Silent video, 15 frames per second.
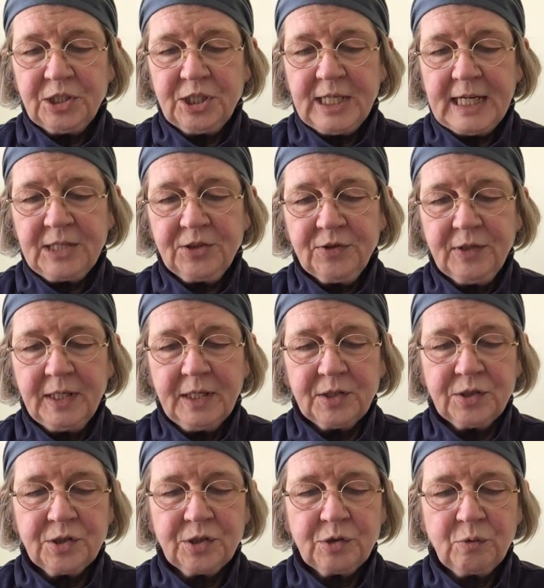chattering
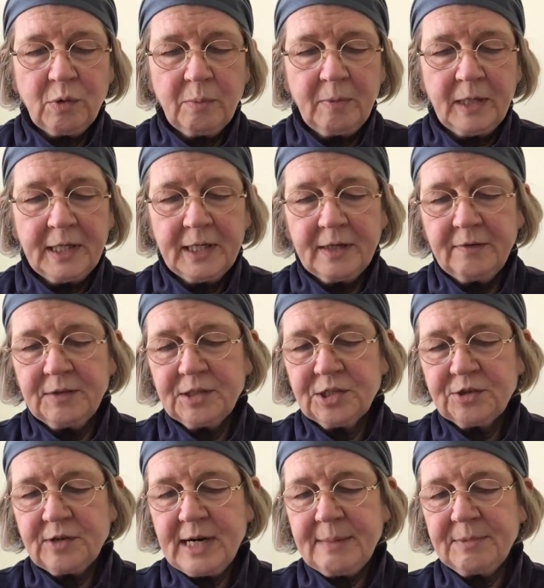and squabbling over the
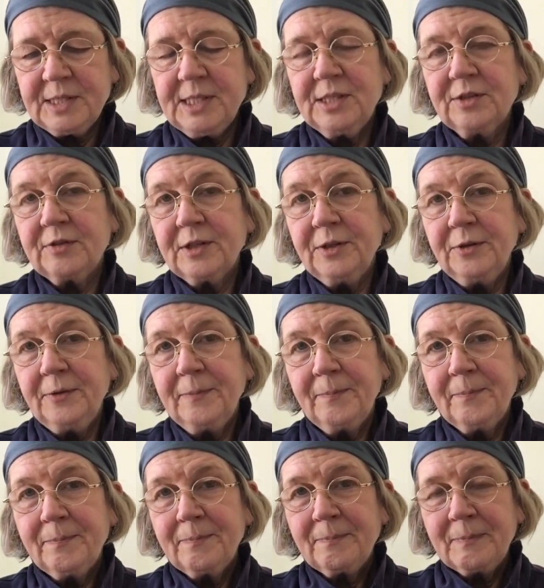scraps he's thrown,
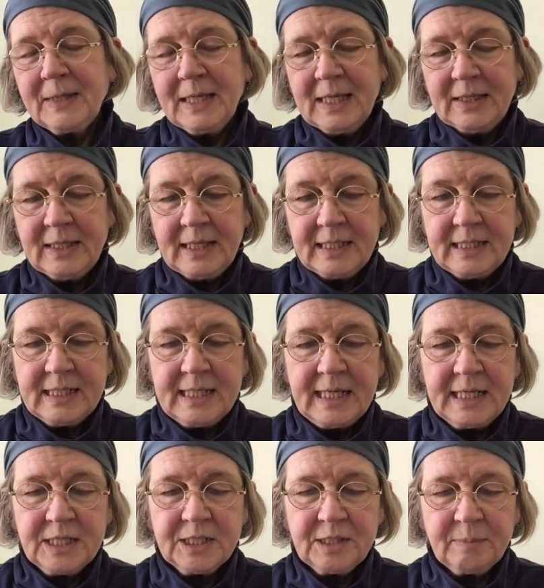then
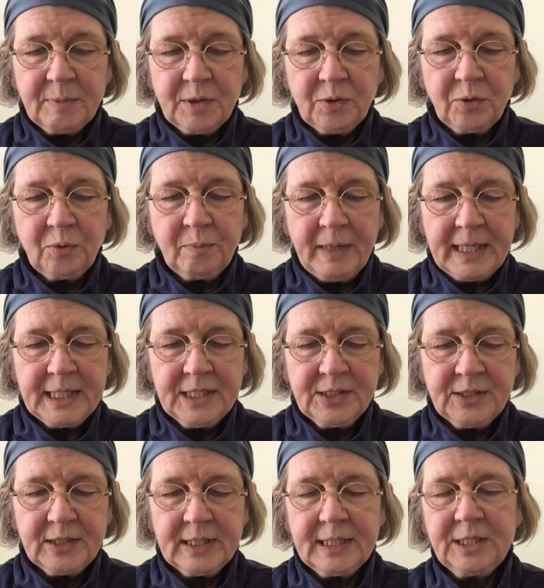takes the bowl back
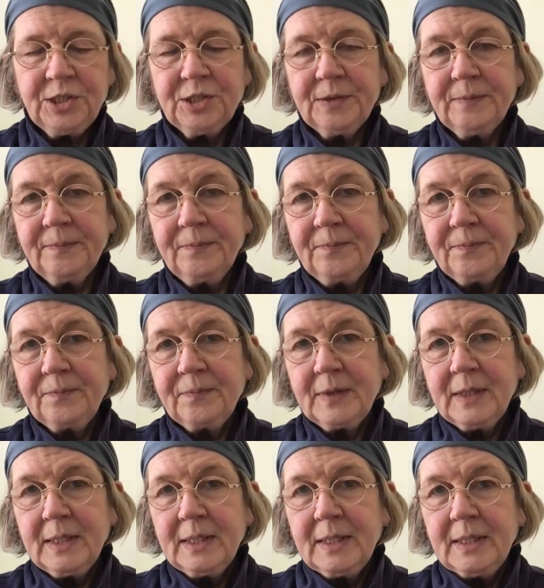into the kitchen.
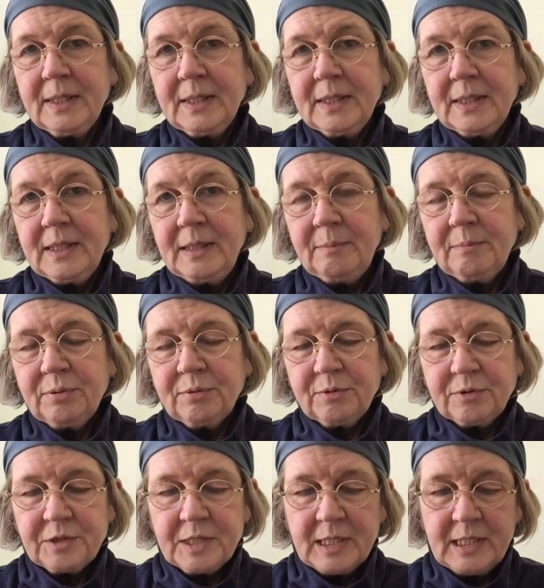He
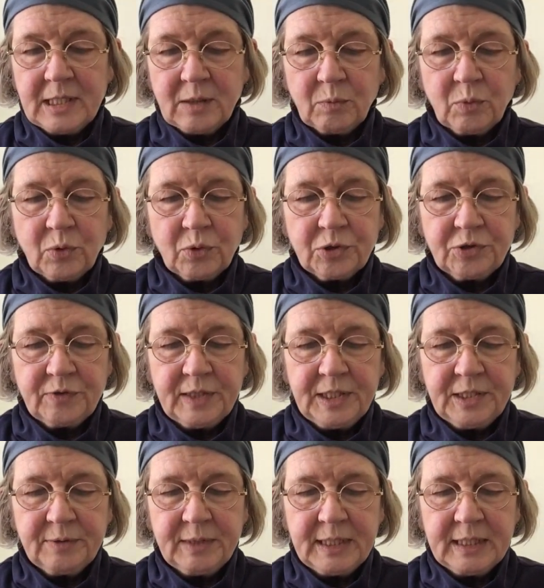pours a little water
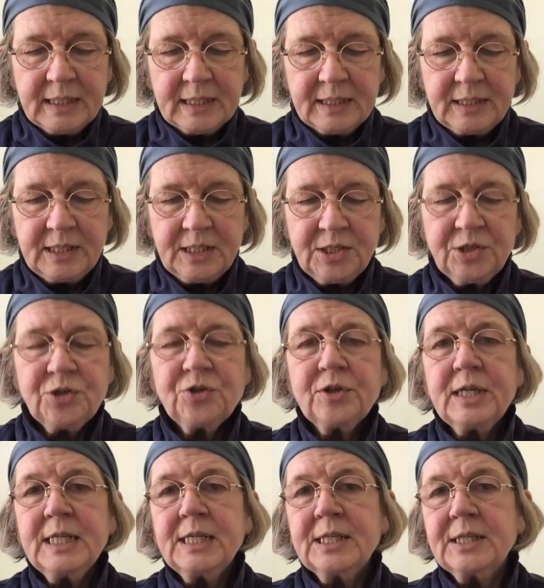into it,
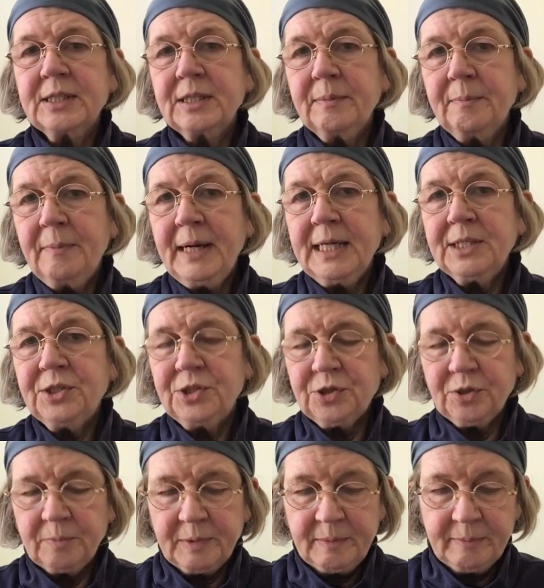distressed at the bad
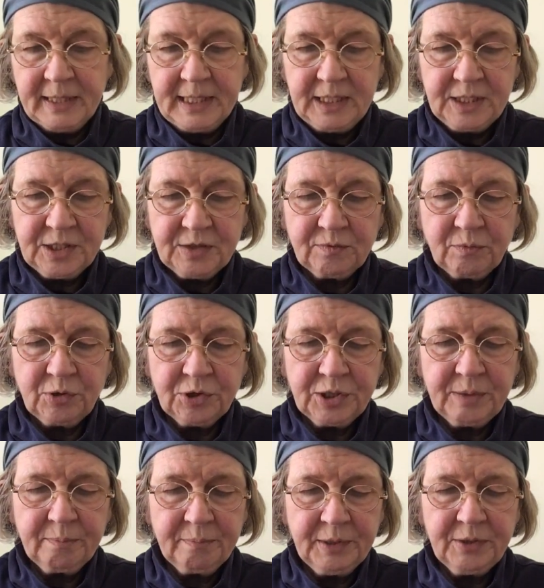job he makes of
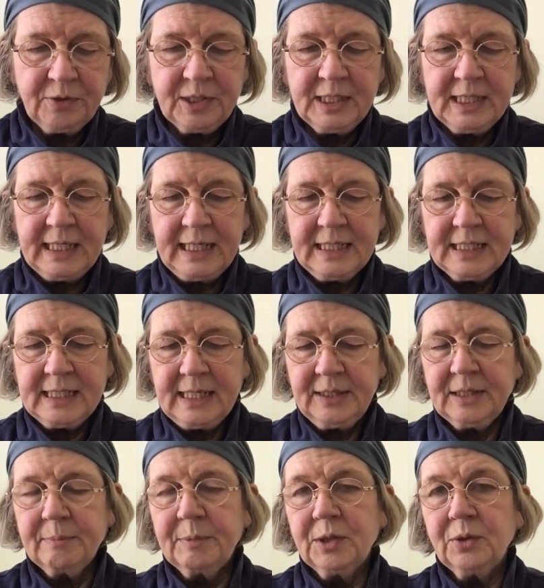washing both his hands and
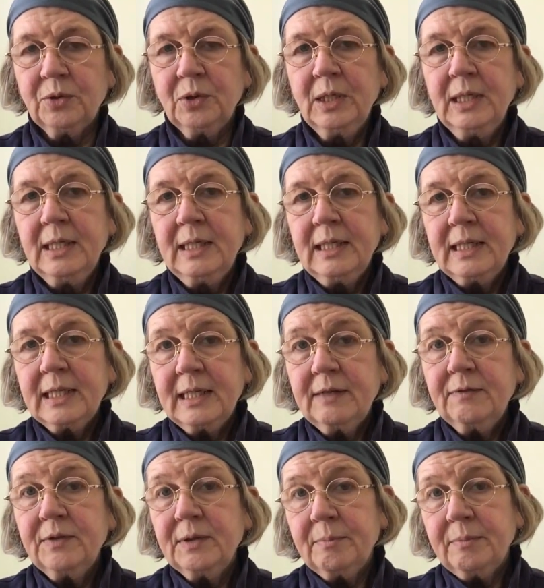the bowl,
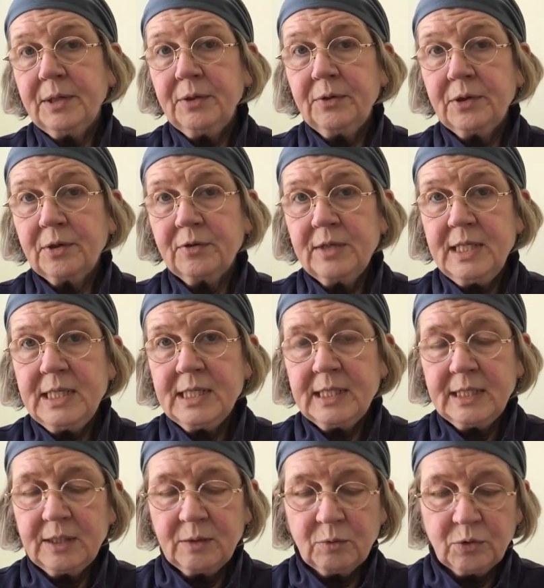given that both are greasy
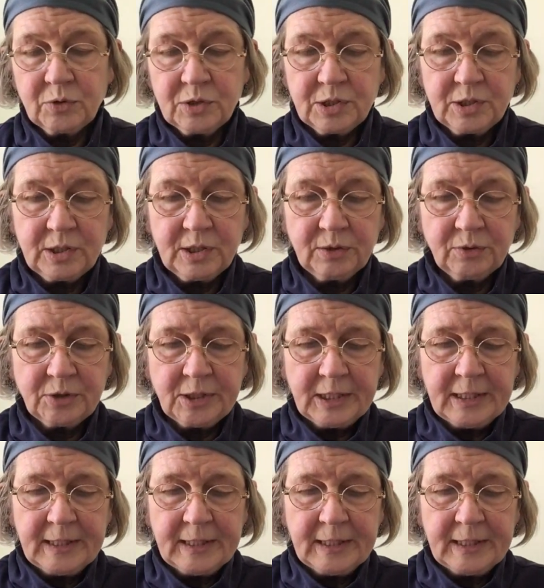and the water's cold.